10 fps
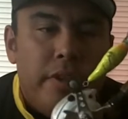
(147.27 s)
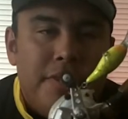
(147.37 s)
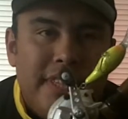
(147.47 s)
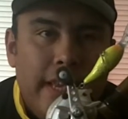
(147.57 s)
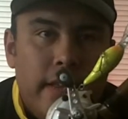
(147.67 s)

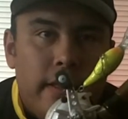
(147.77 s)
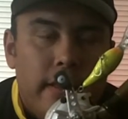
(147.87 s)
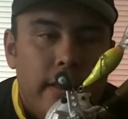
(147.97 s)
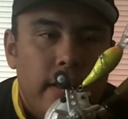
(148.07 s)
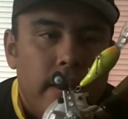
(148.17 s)
reel seat,
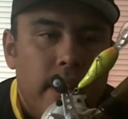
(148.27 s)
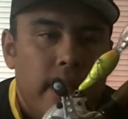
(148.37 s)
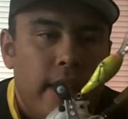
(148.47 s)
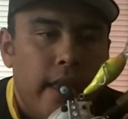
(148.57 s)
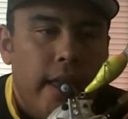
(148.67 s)

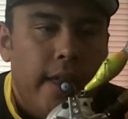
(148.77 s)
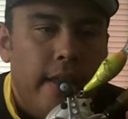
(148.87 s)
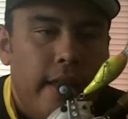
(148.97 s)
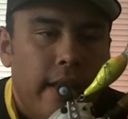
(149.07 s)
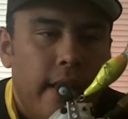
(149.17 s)
and